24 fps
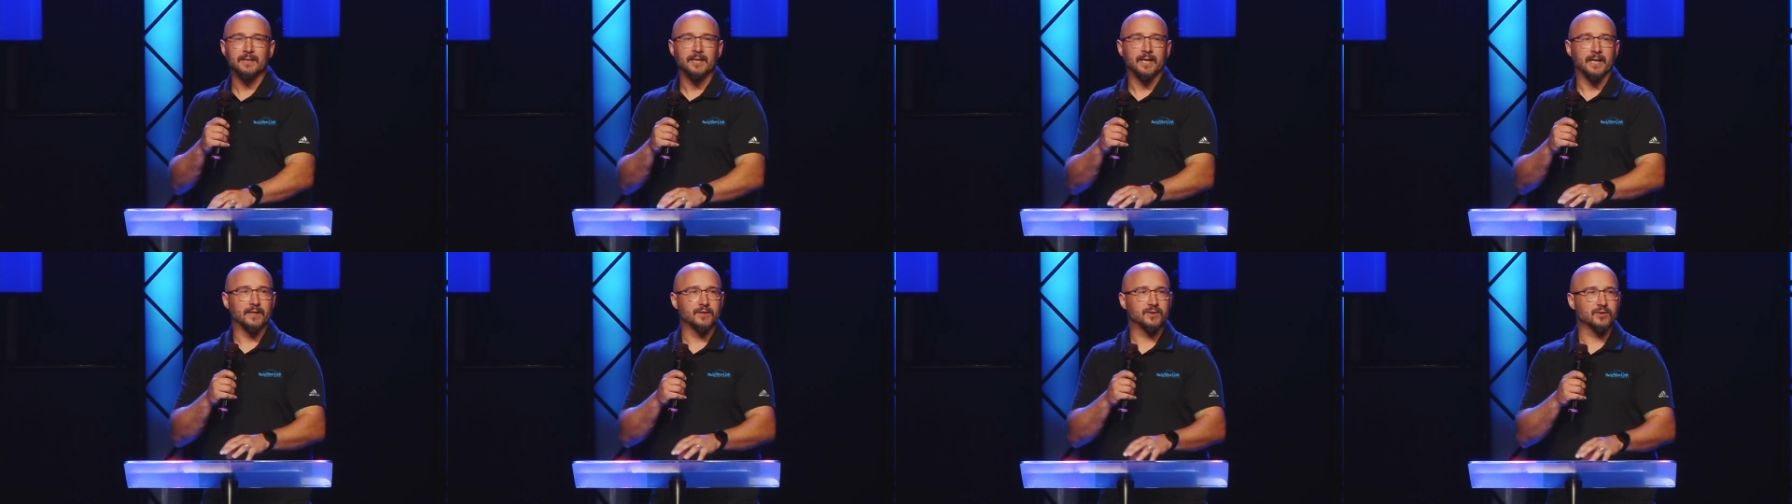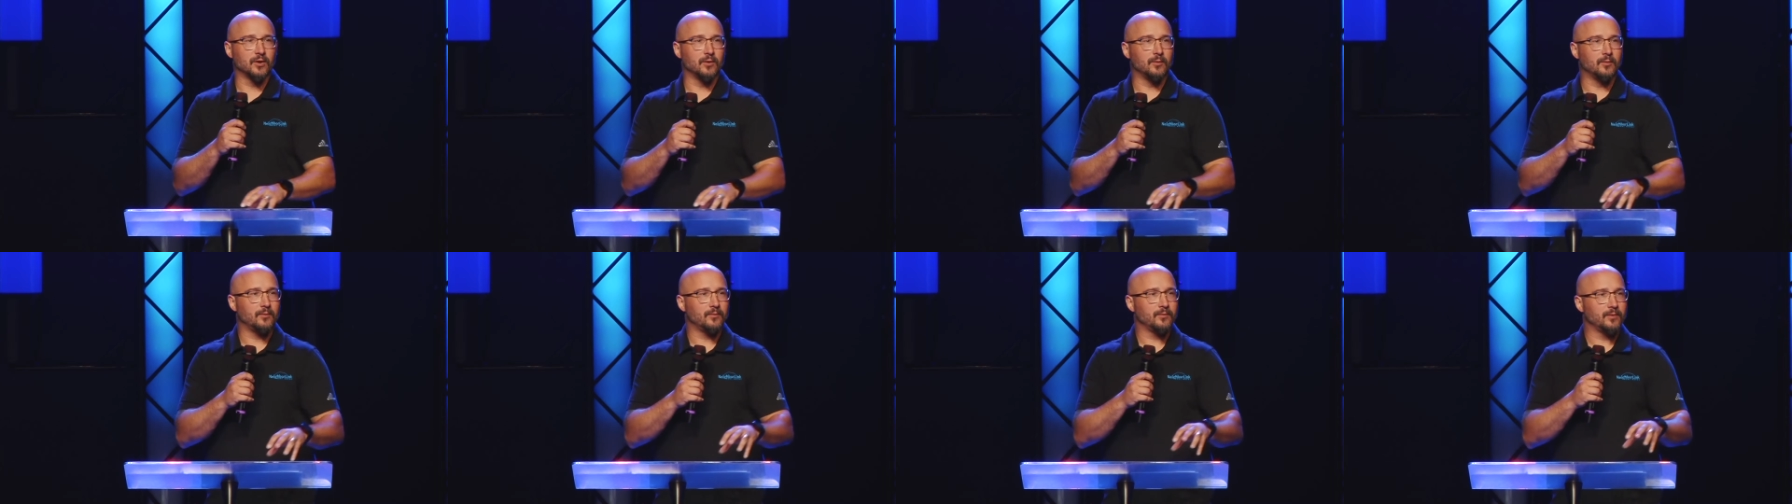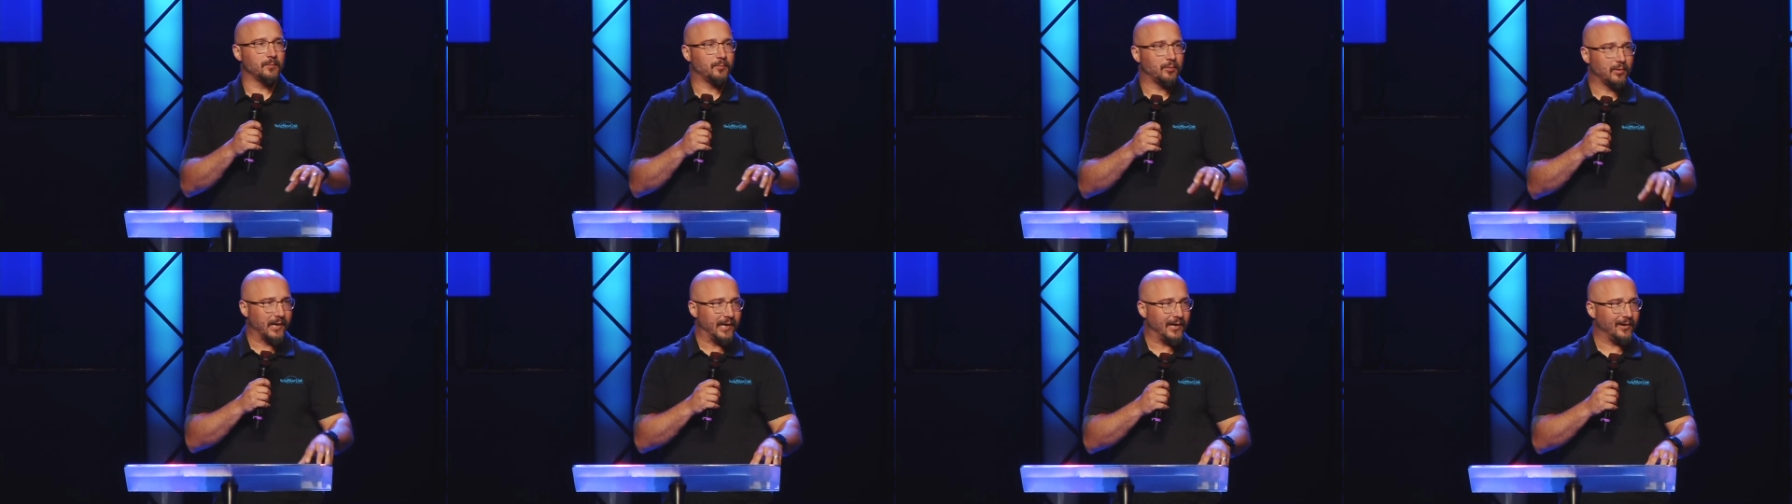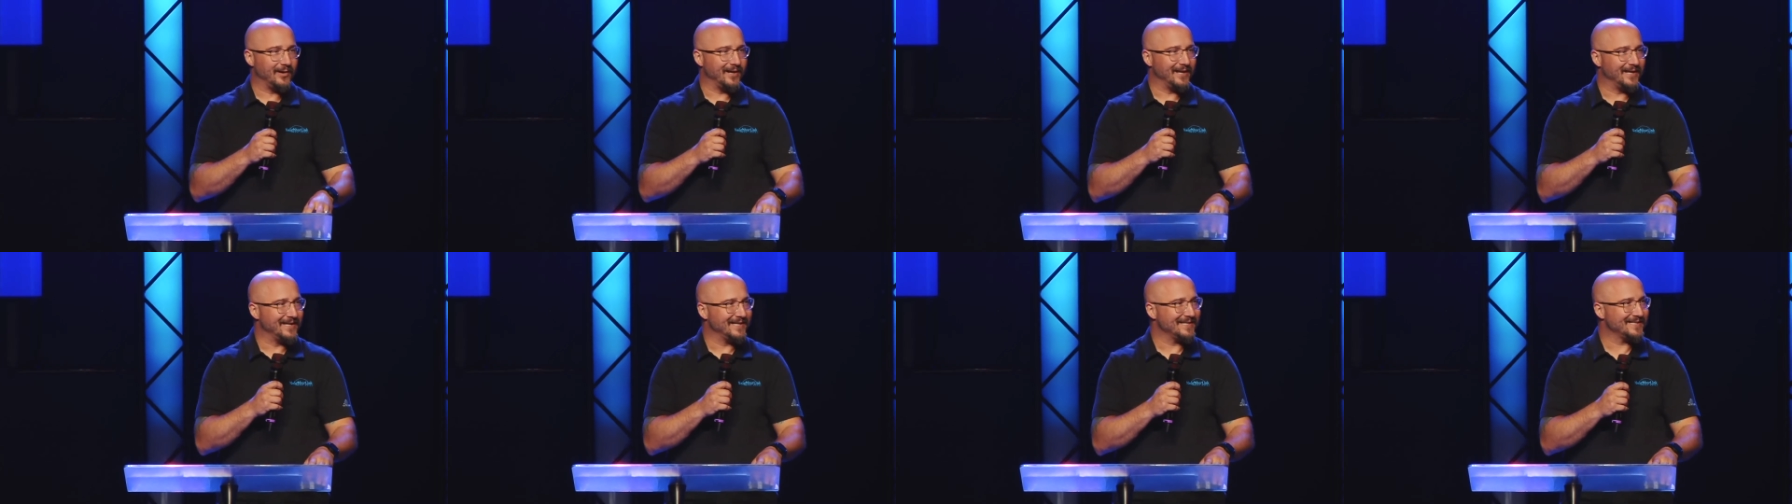and so the prayer
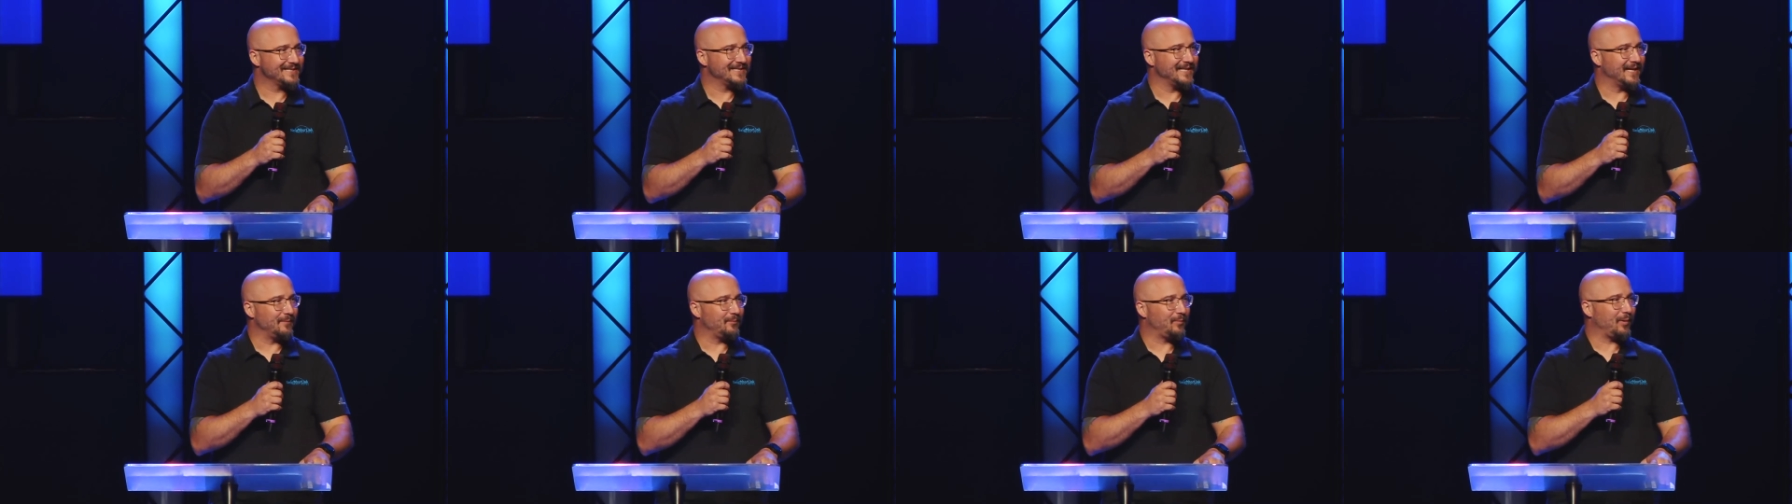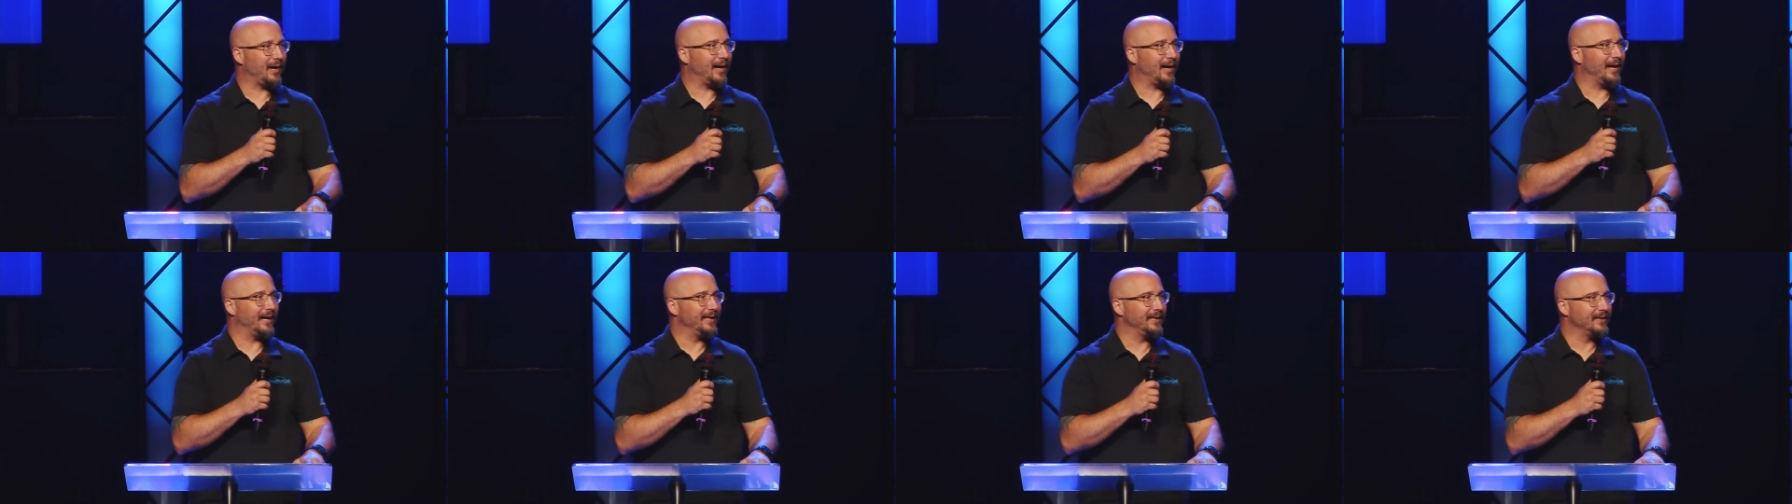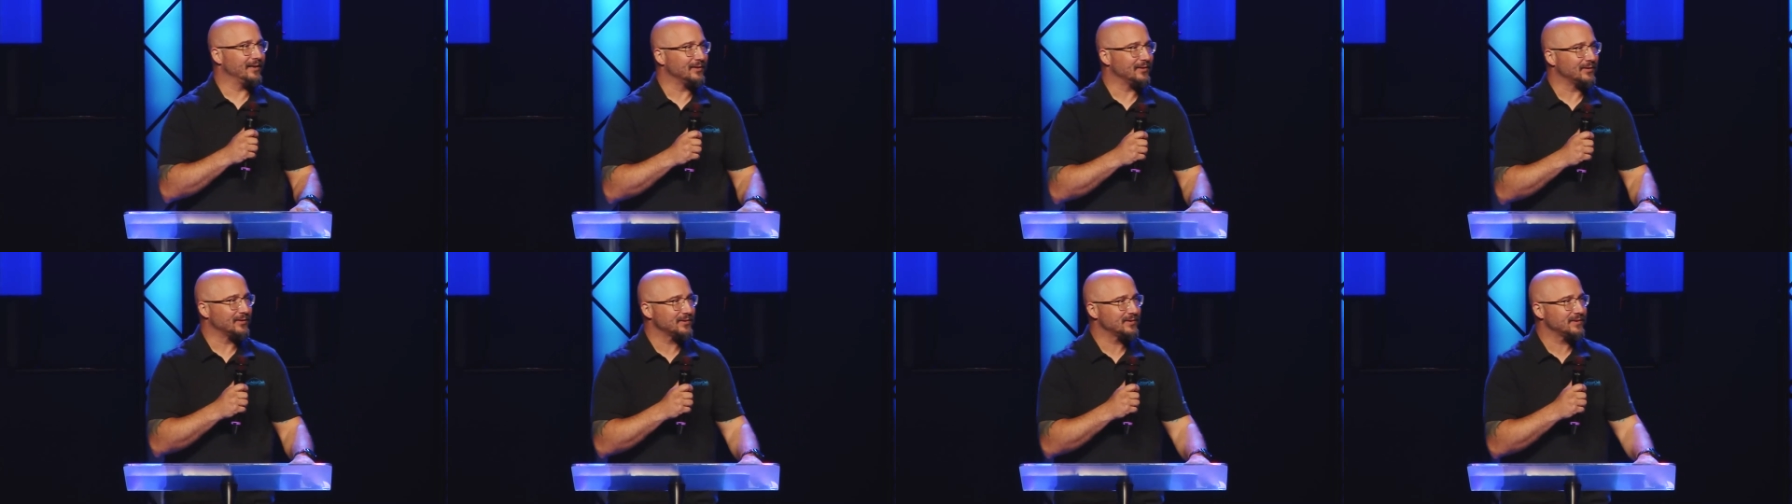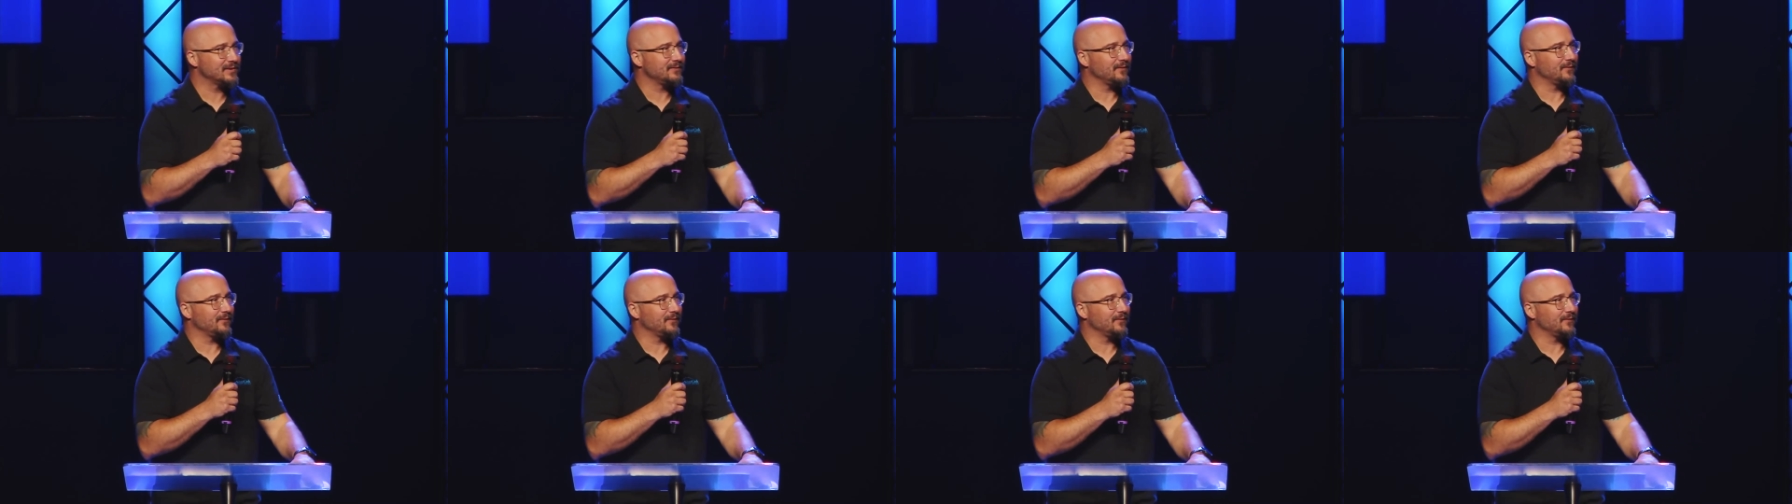is that Pine Hills